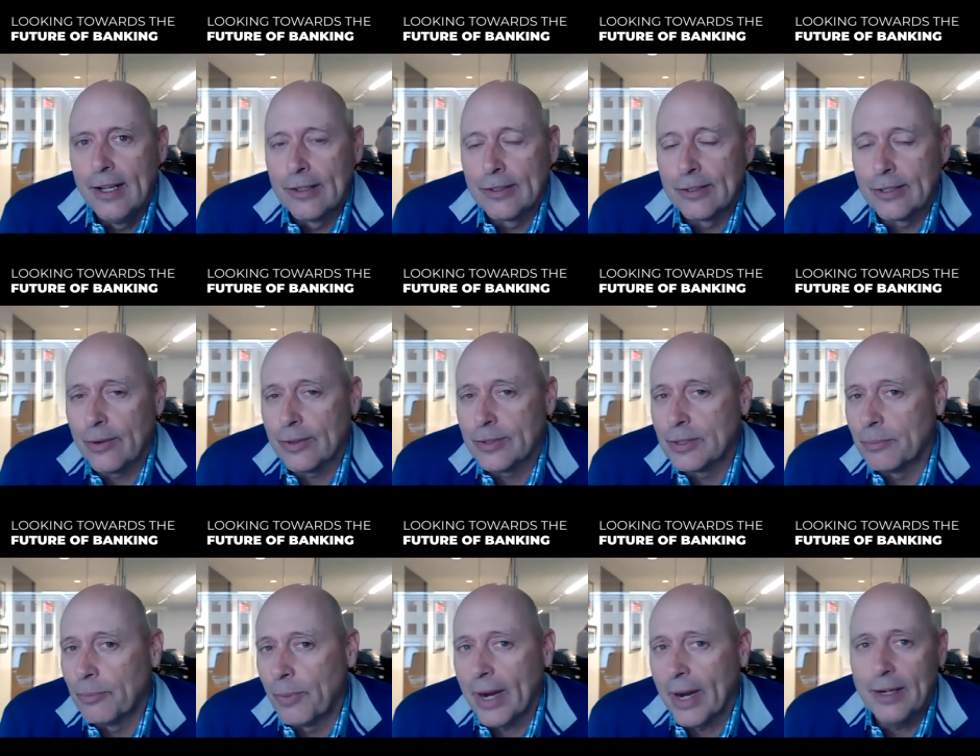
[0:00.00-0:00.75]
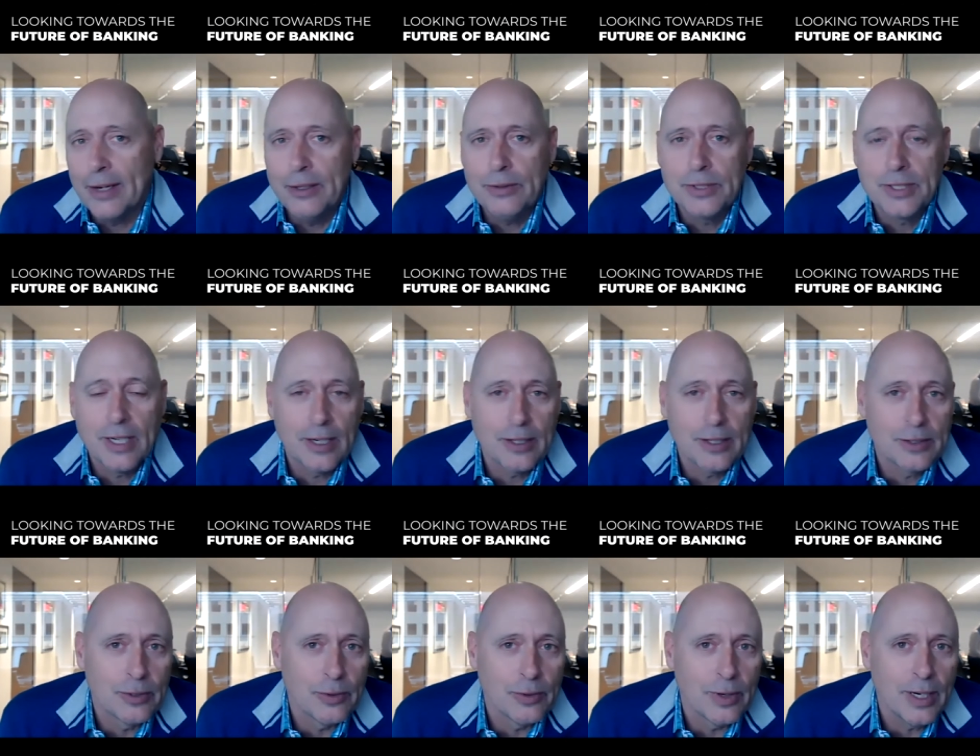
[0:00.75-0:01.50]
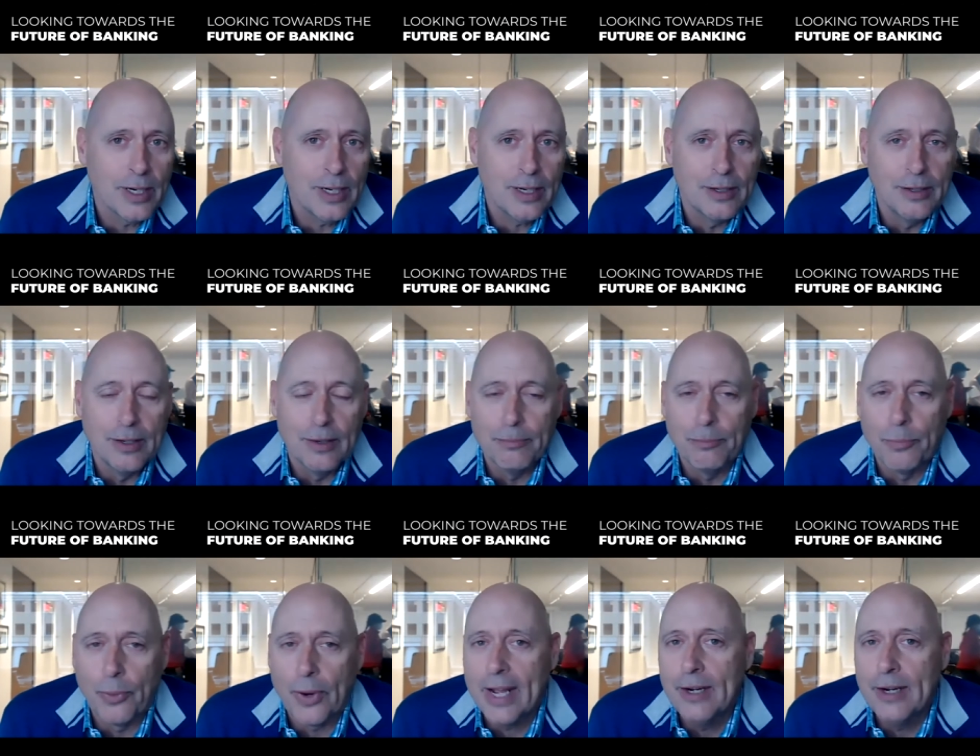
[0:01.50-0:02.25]
So it's a brand new territory and a
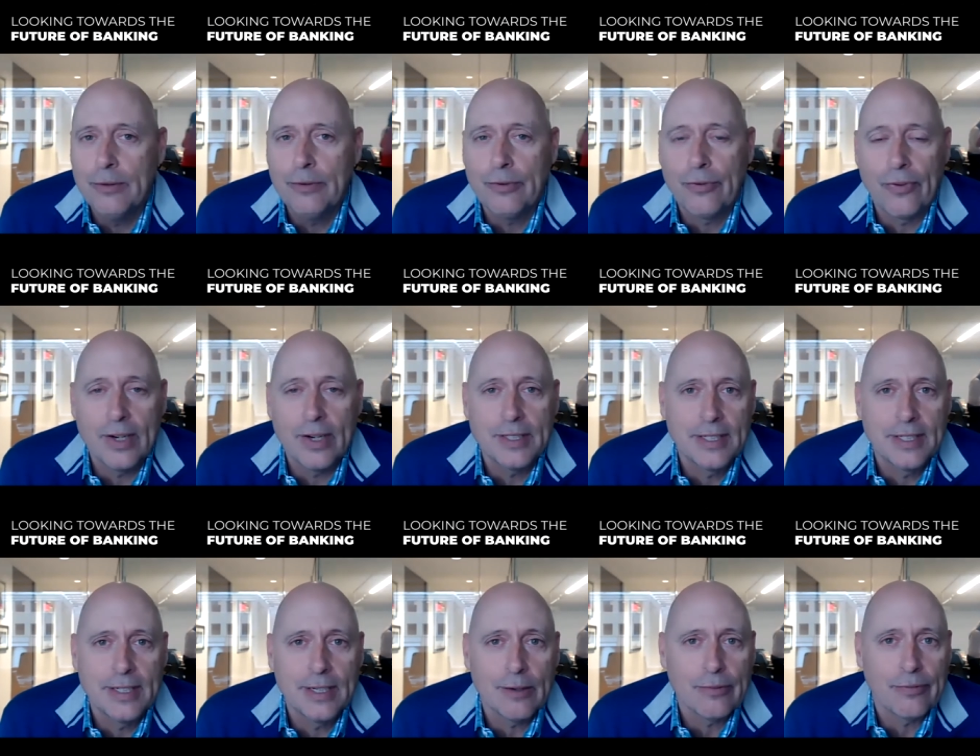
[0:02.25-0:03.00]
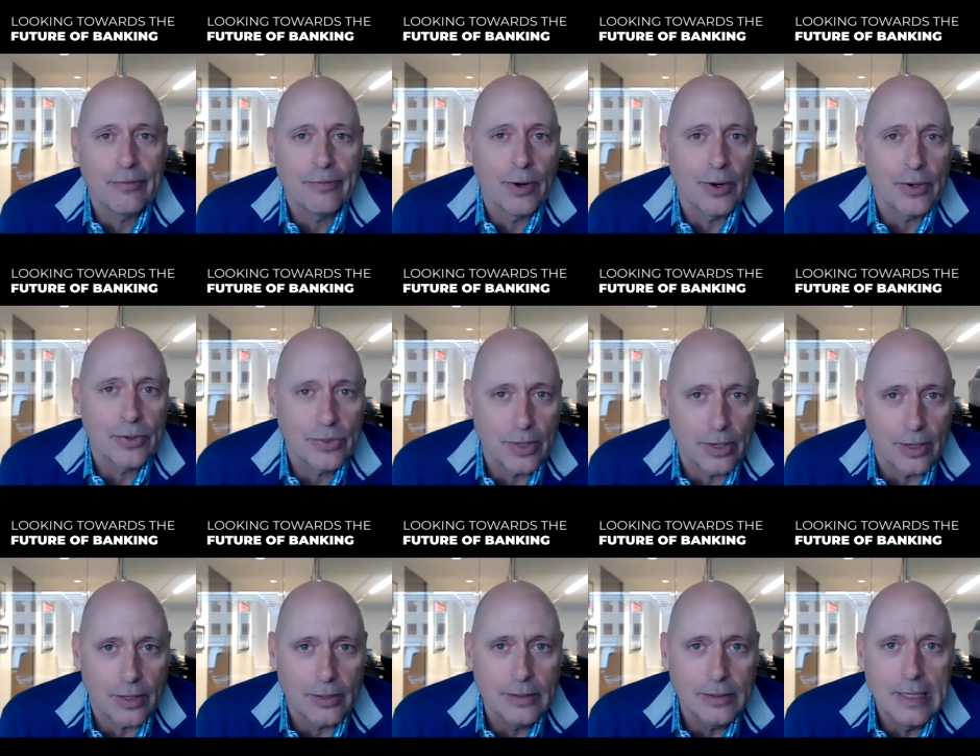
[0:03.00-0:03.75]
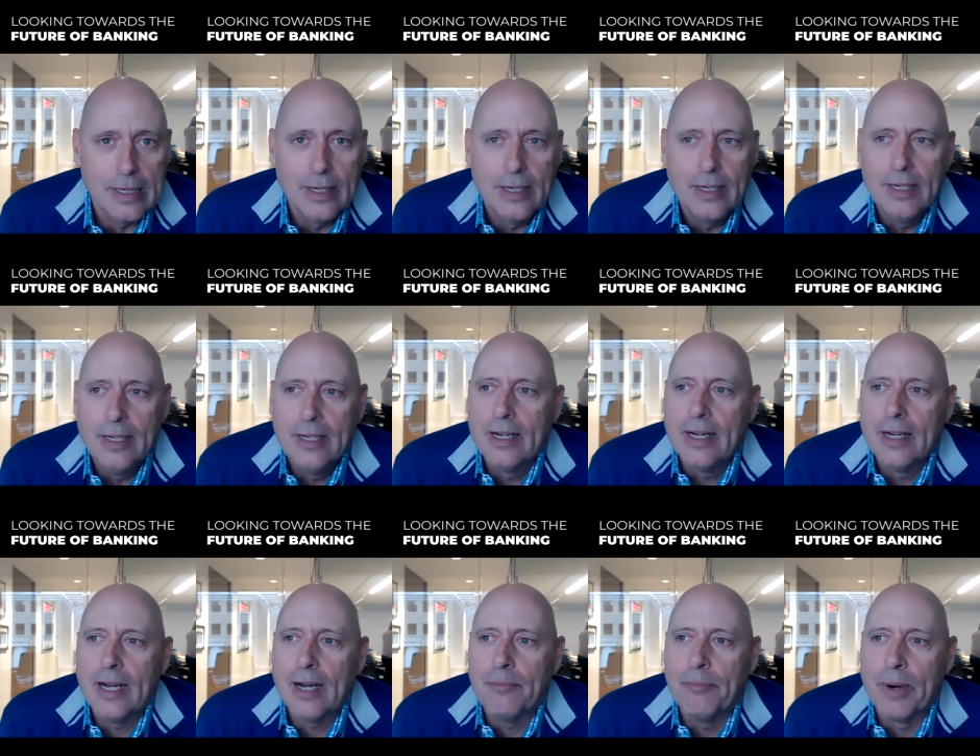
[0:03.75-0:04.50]
brand new frontier for us all.
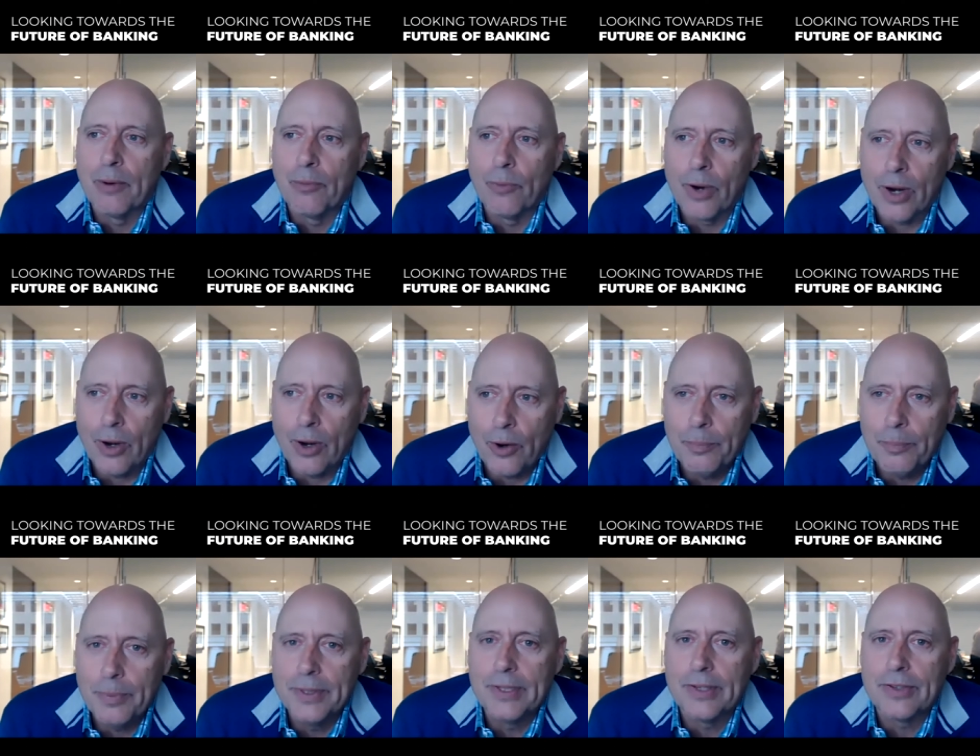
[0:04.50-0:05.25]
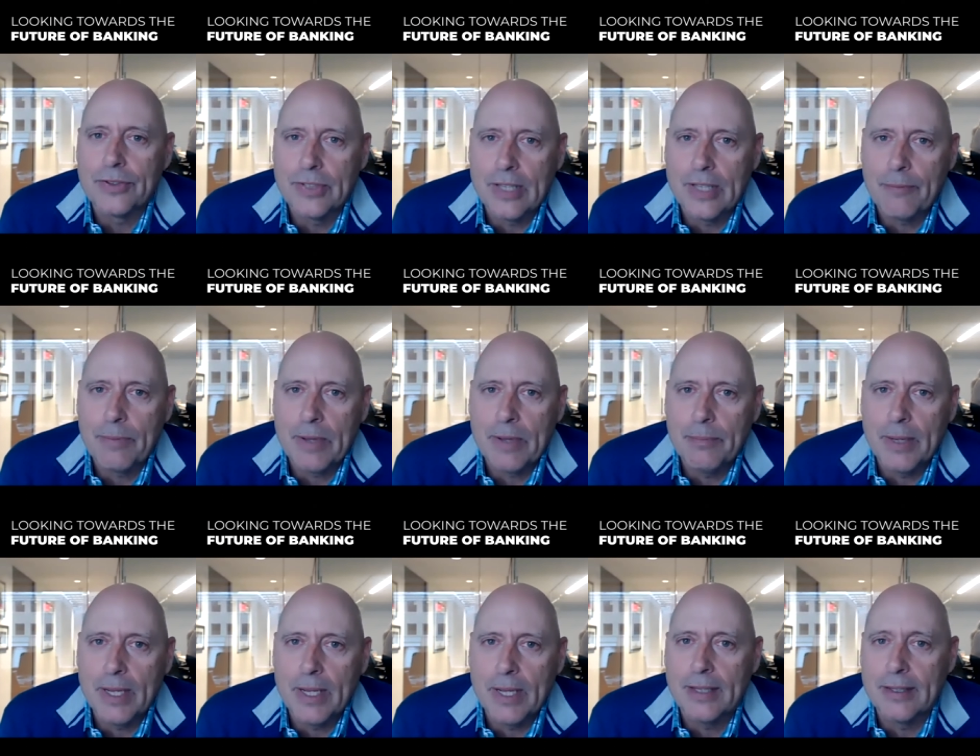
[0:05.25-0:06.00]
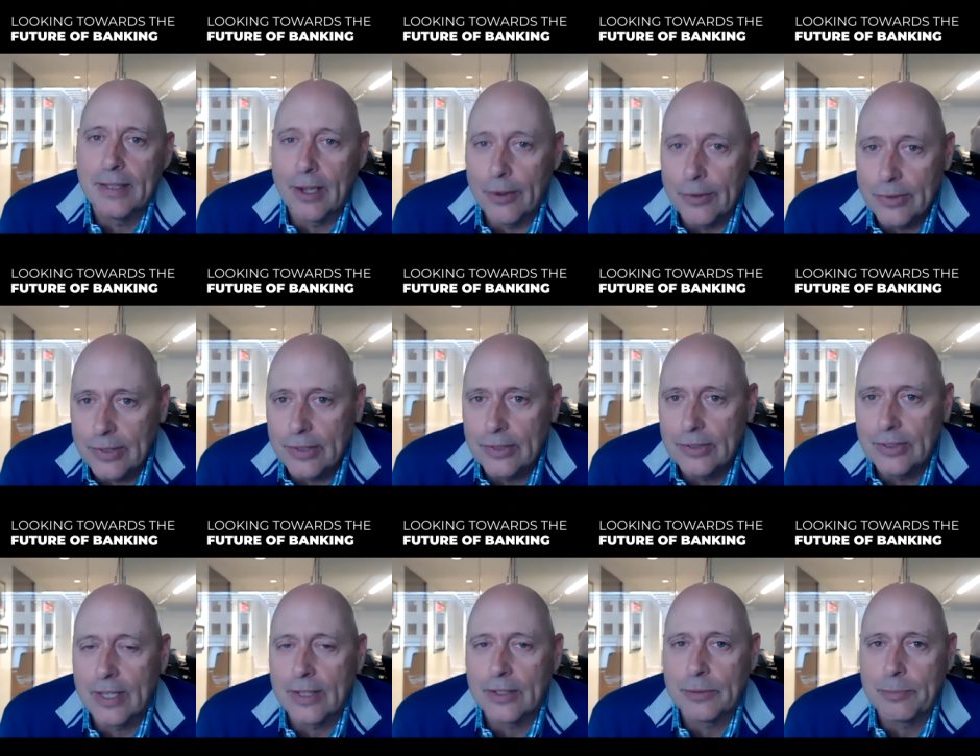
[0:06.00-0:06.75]
Uh, but we're hoping the CFPB and the
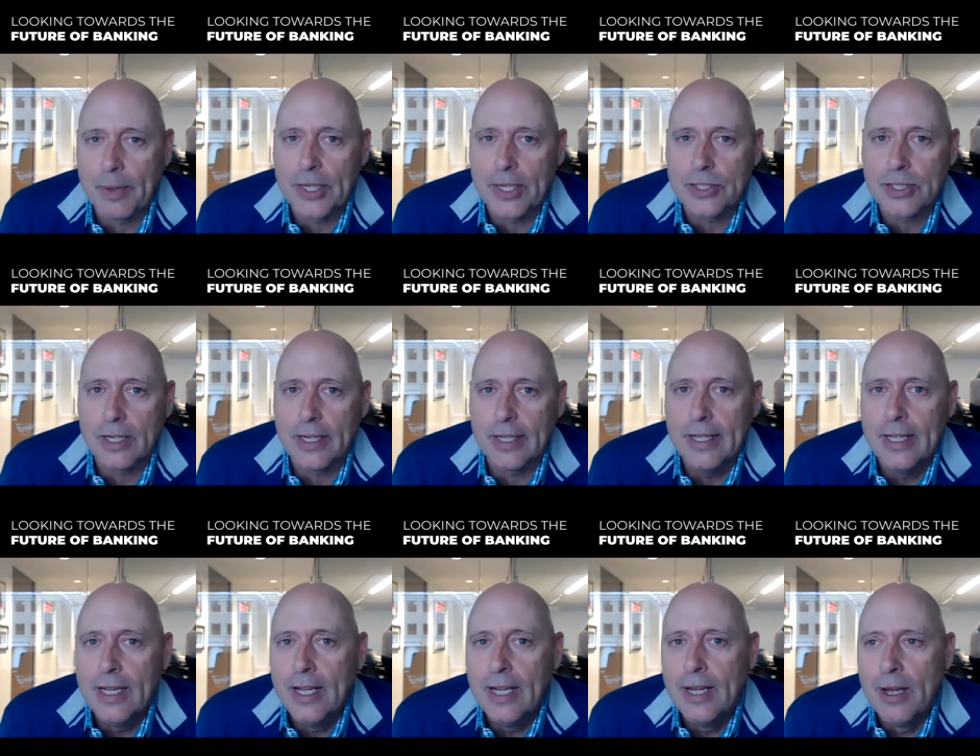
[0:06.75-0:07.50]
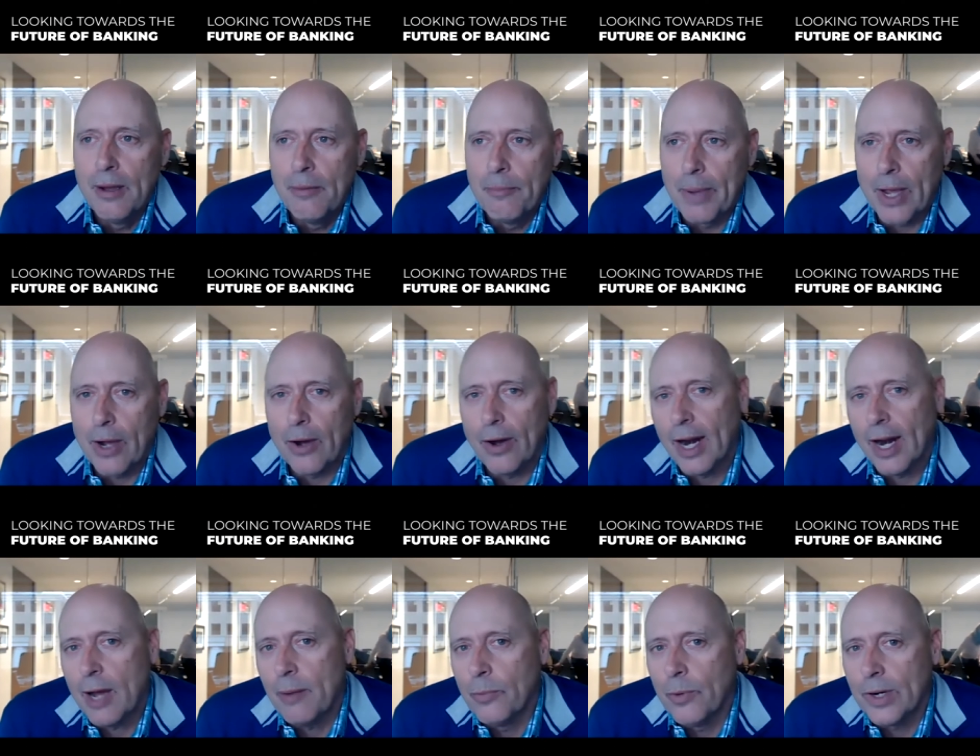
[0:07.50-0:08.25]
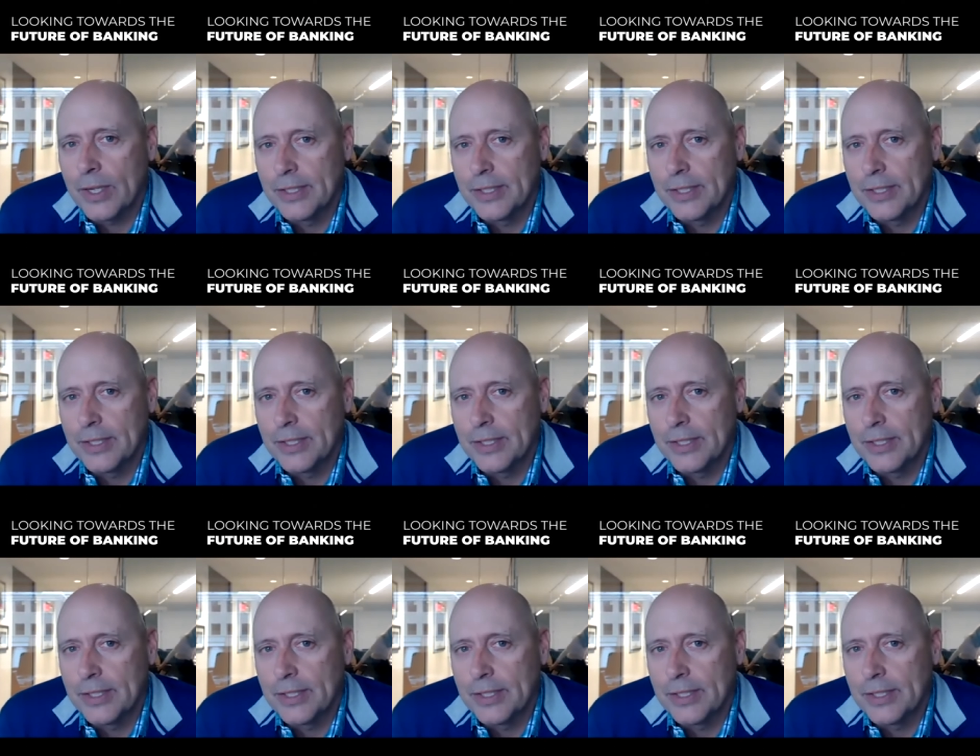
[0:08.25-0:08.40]
OCC especially pay a whole lot more